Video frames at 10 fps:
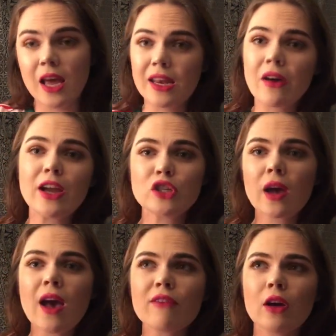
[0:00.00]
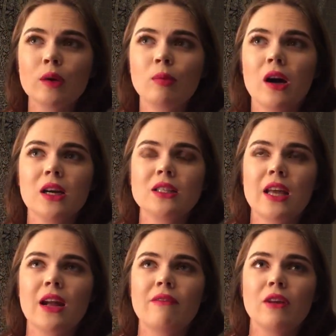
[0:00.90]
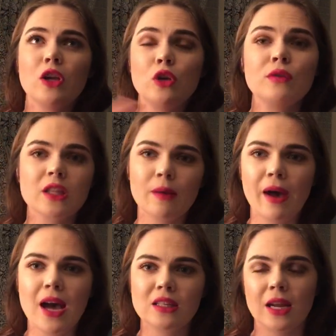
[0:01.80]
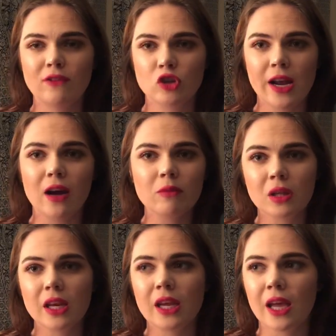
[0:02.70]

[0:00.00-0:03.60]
Now, I do have other products that I've used in the past that I've tried out from Clinique,